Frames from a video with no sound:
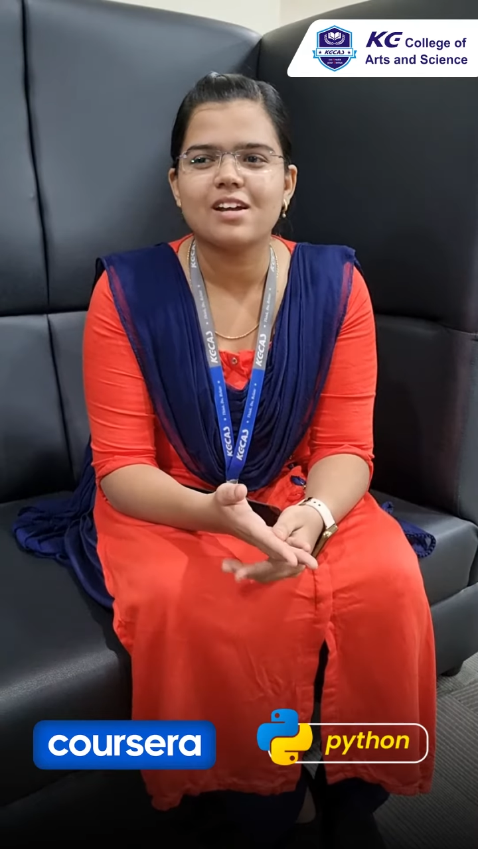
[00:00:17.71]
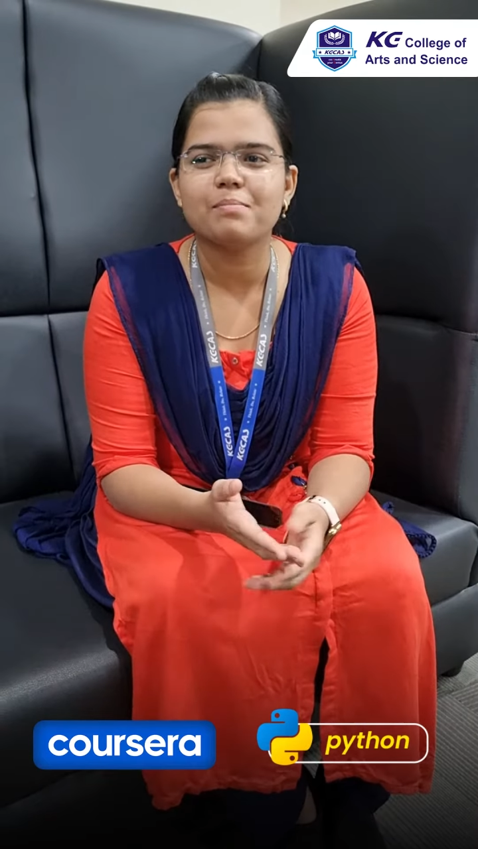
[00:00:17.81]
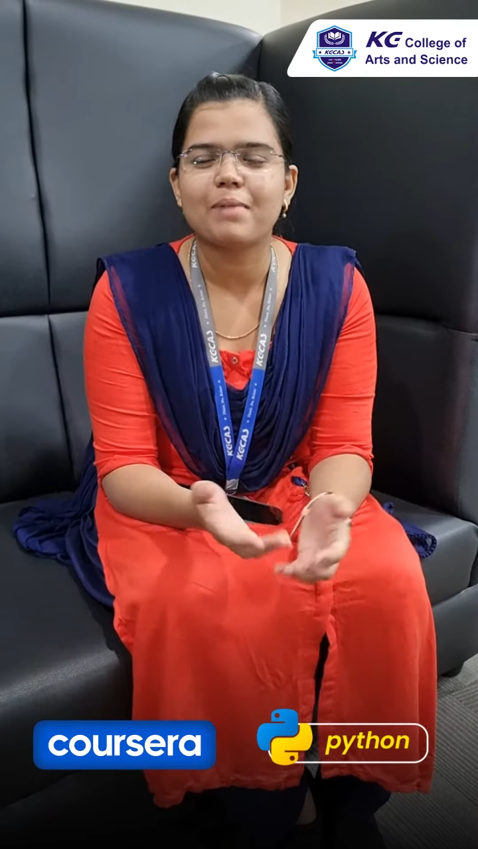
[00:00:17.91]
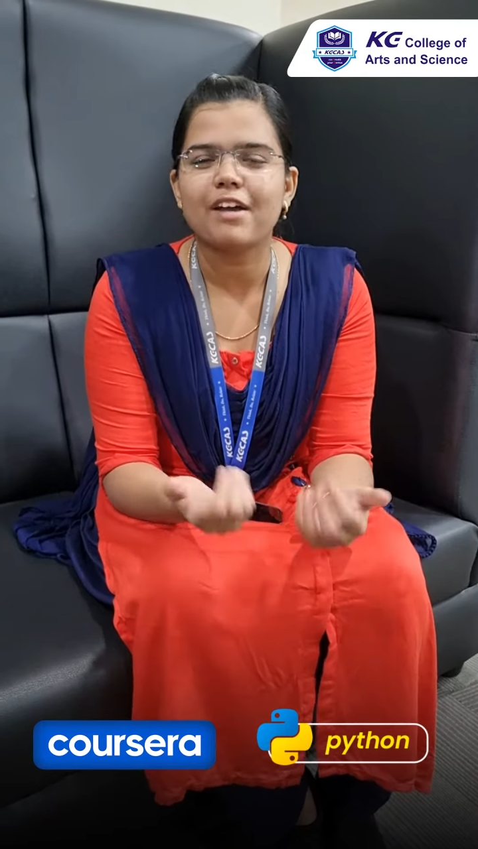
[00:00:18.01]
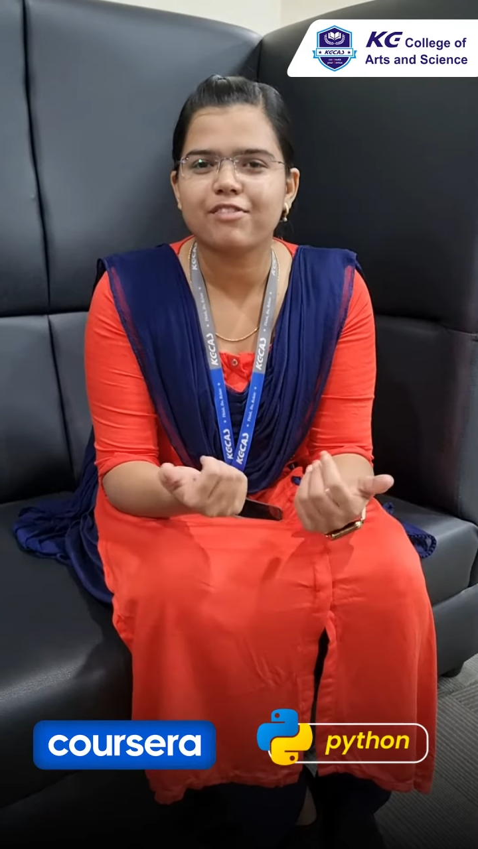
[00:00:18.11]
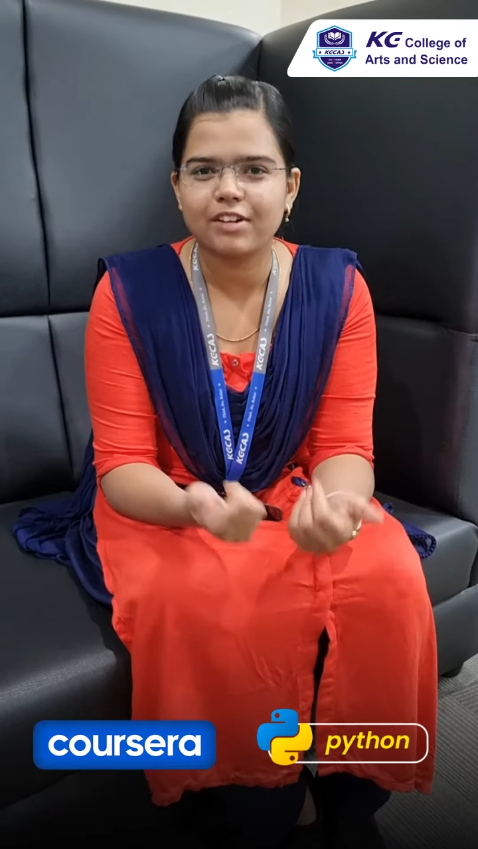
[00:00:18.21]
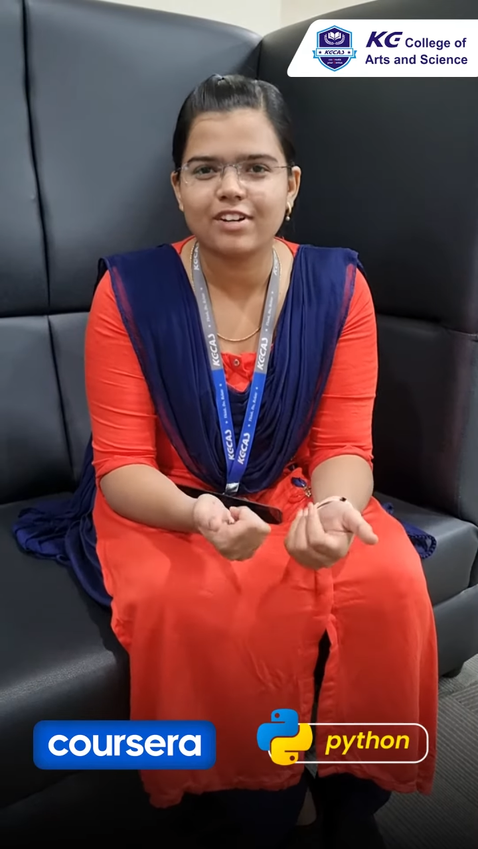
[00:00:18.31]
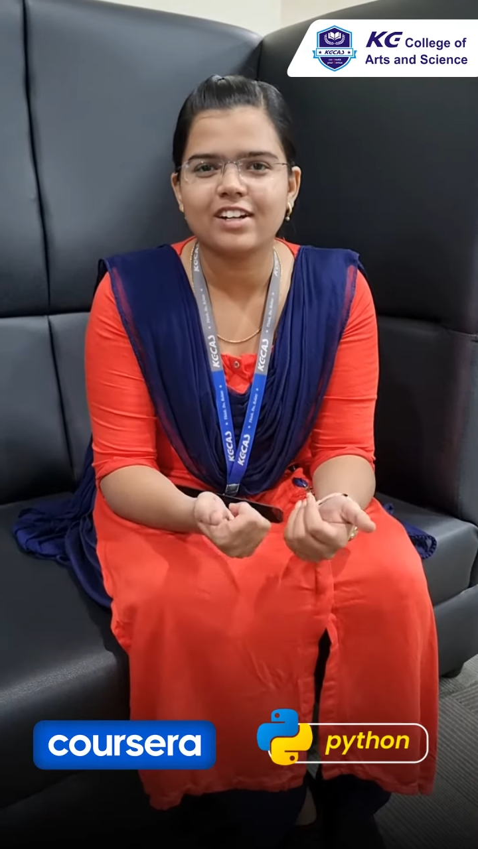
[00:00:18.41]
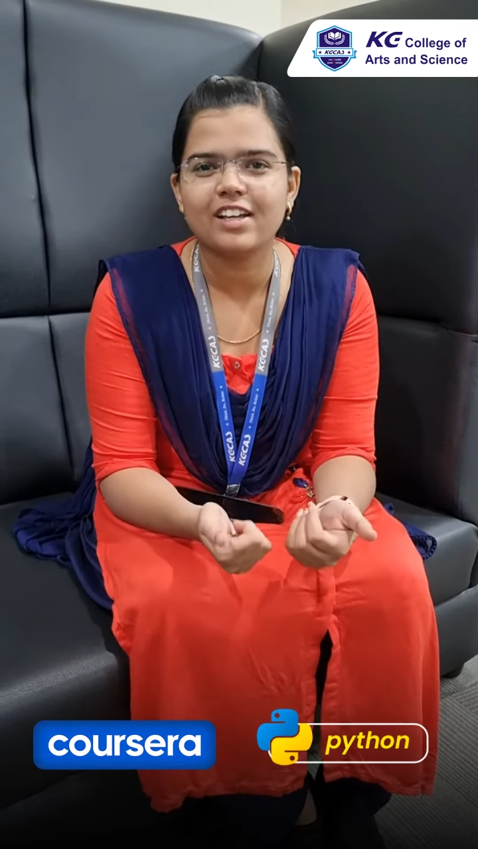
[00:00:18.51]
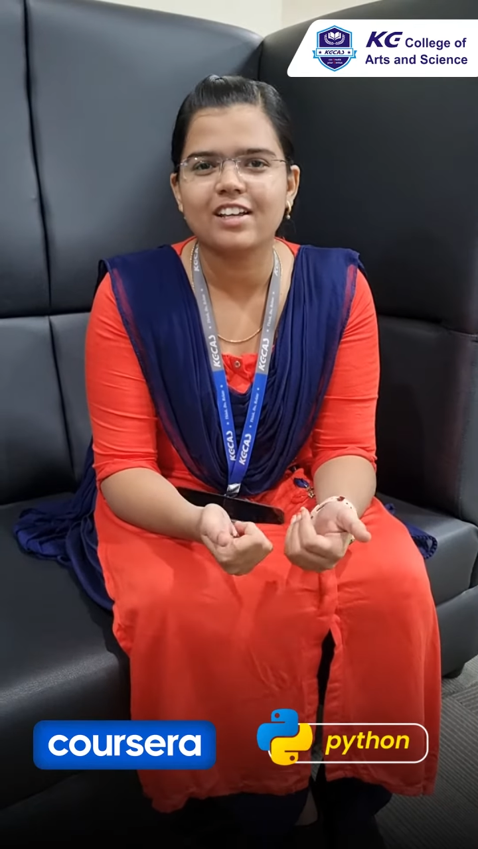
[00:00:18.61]
And my
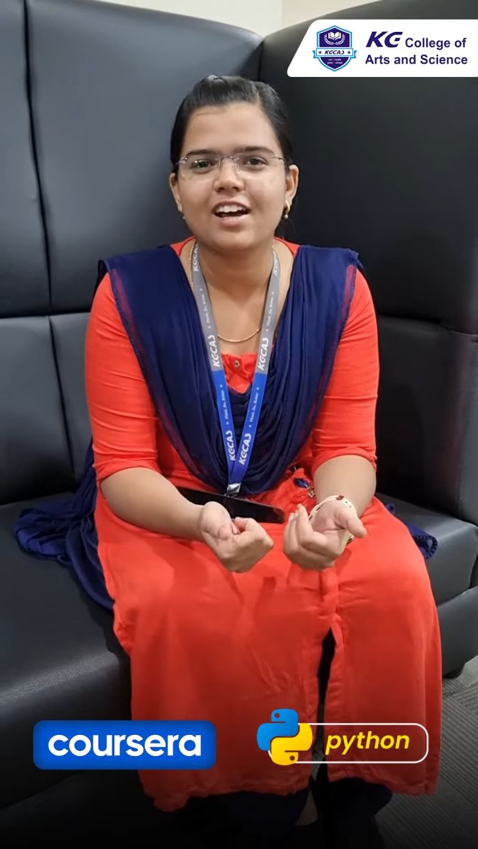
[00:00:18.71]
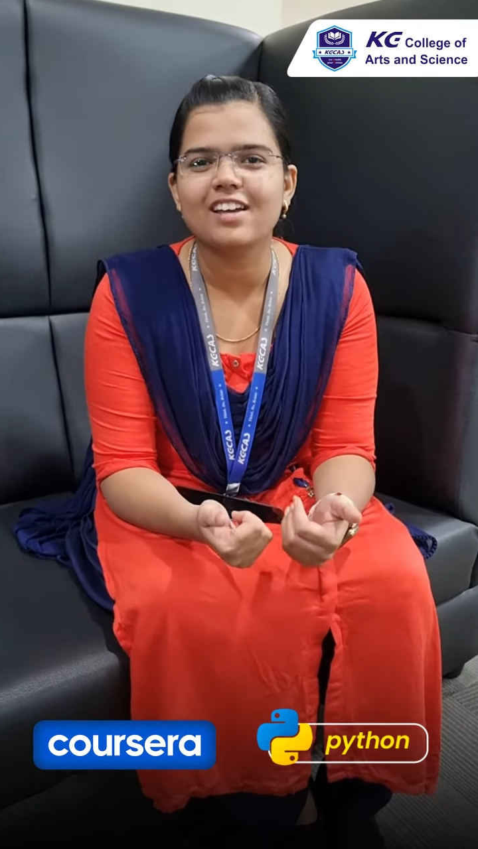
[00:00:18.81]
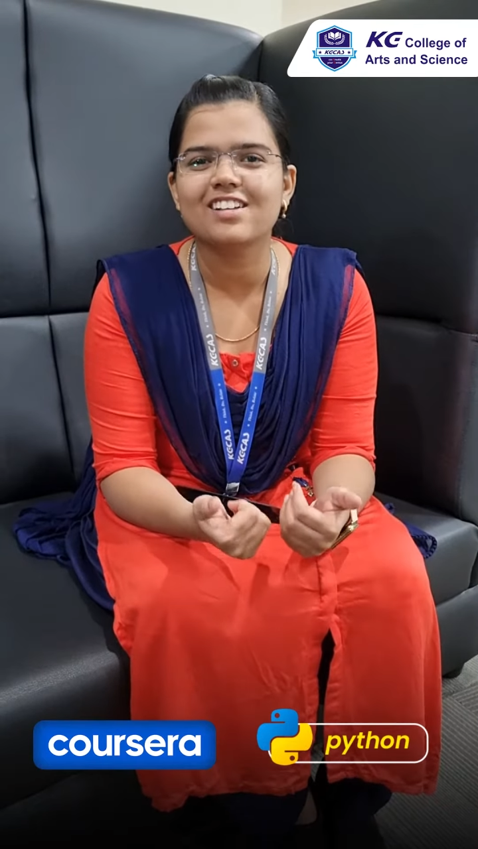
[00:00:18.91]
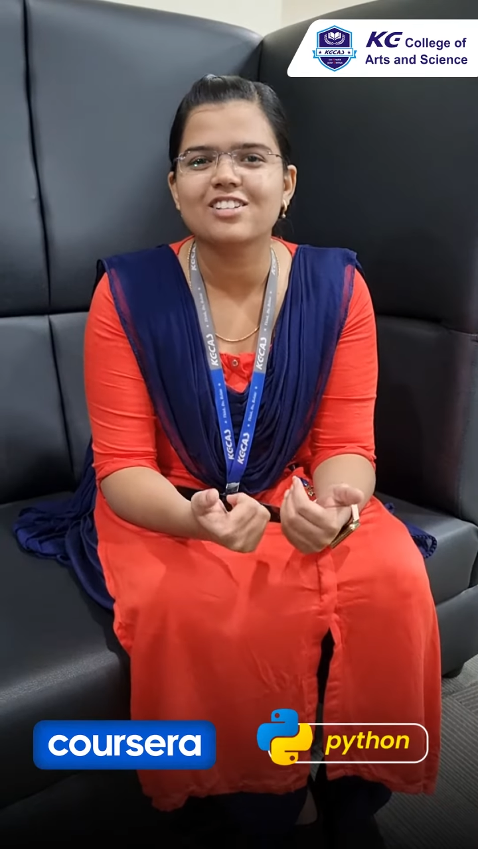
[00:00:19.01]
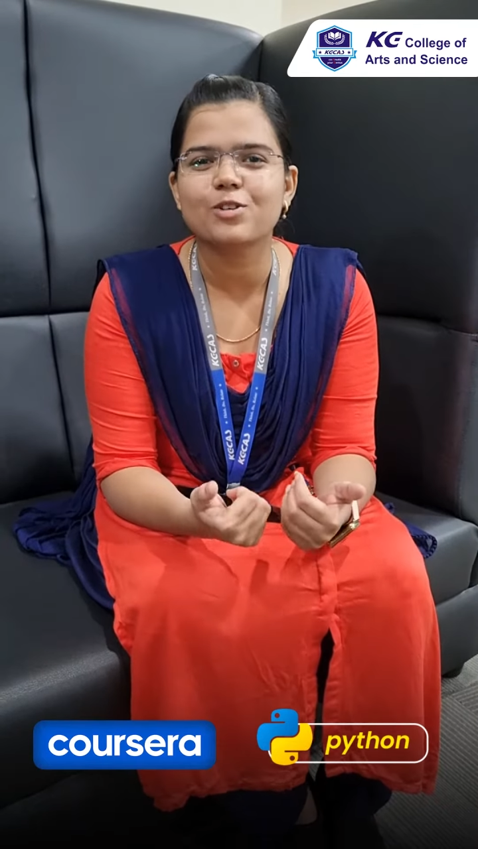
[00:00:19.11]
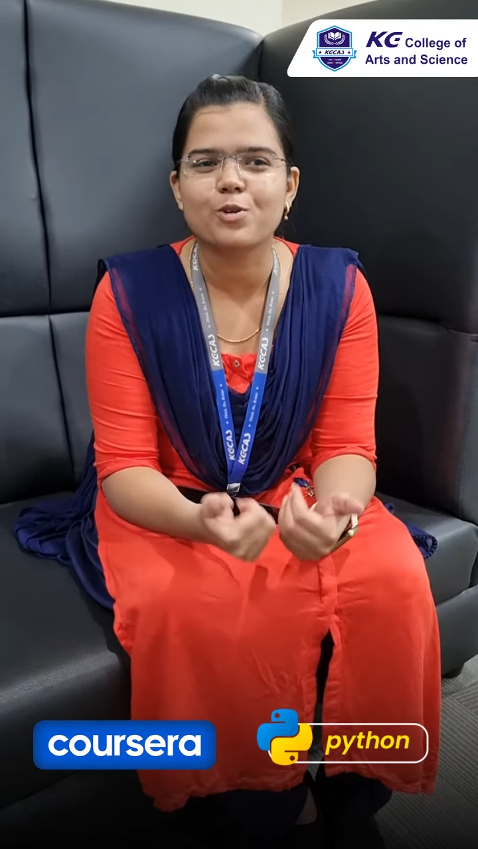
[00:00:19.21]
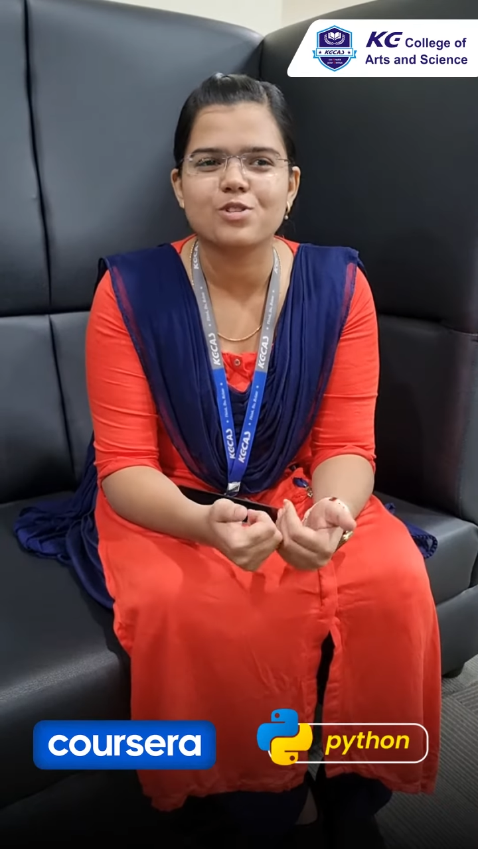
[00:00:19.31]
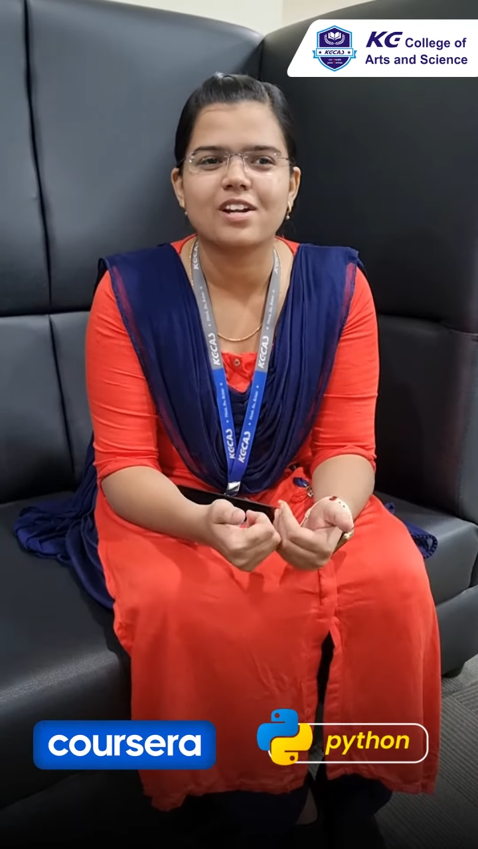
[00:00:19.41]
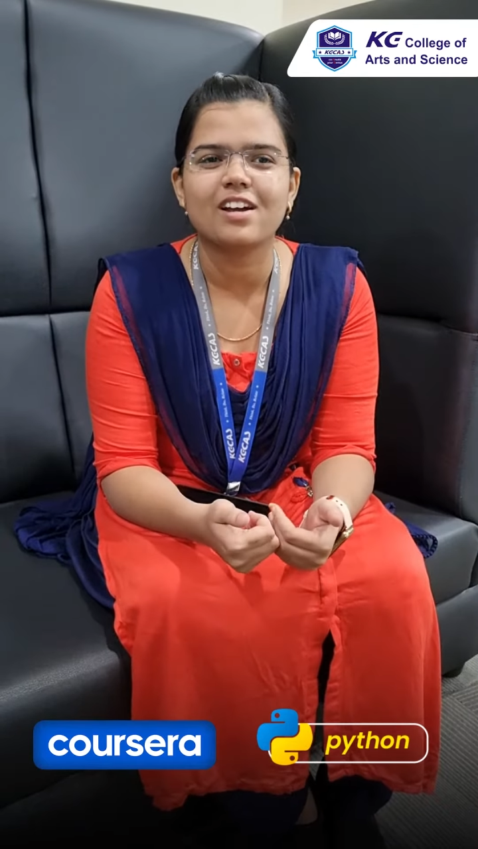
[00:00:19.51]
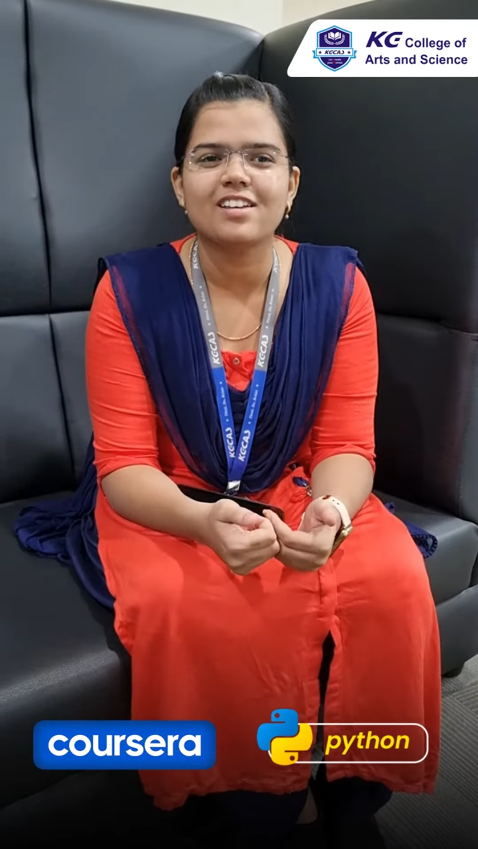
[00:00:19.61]
favorite area in
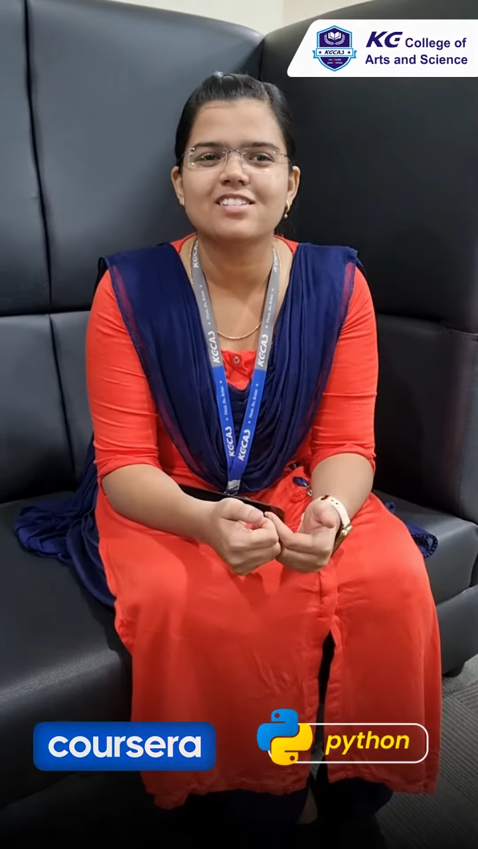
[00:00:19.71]
Coursera